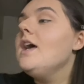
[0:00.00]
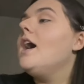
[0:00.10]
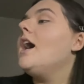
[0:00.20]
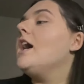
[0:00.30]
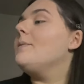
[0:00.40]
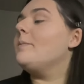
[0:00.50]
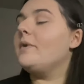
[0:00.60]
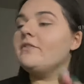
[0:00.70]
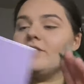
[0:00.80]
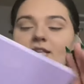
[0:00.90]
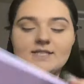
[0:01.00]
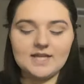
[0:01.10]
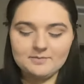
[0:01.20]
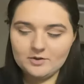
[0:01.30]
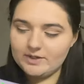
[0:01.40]
but for this
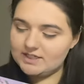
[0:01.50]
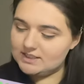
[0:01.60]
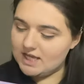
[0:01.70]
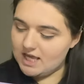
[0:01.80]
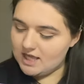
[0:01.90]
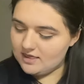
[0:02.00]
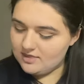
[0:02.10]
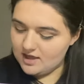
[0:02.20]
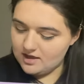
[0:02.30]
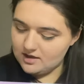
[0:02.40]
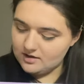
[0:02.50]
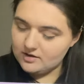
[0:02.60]
I'm going to take the